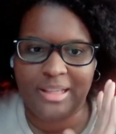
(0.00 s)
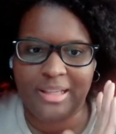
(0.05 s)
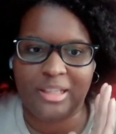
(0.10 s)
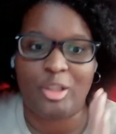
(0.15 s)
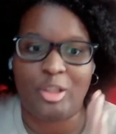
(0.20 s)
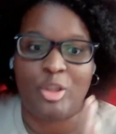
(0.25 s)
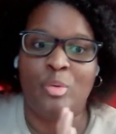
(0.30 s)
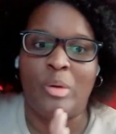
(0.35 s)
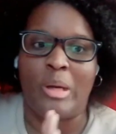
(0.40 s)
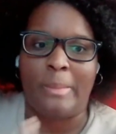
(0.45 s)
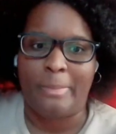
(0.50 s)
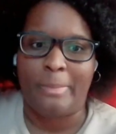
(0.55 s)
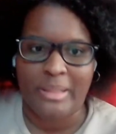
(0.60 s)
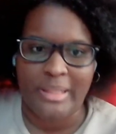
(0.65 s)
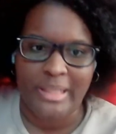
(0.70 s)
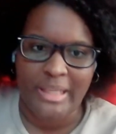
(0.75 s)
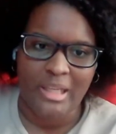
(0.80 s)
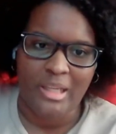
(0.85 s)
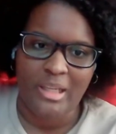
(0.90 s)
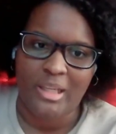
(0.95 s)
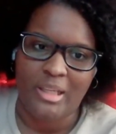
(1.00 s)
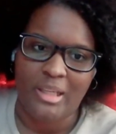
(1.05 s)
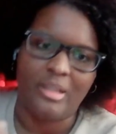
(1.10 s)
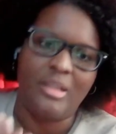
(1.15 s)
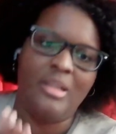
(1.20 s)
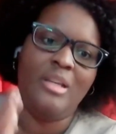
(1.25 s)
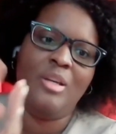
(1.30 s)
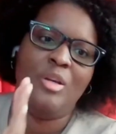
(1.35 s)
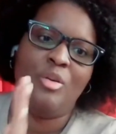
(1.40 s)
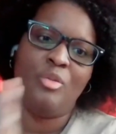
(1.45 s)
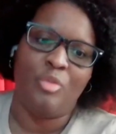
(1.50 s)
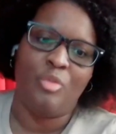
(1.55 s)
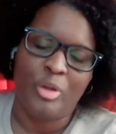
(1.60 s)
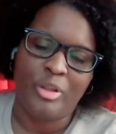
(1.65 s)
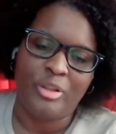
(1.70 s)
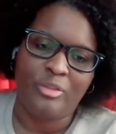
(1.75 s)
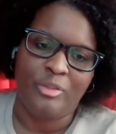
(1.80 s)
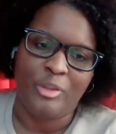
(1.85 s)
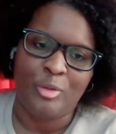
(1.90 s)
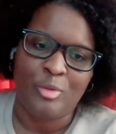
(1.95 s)
Like you are planning
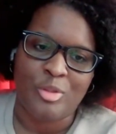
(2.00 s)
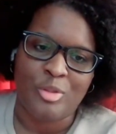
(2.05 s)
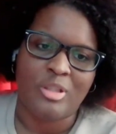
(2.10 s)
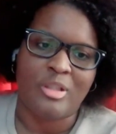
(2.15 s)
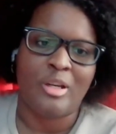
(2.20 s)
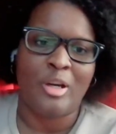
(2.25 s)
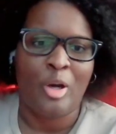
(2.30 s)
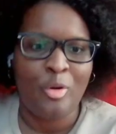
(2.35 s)
for the future.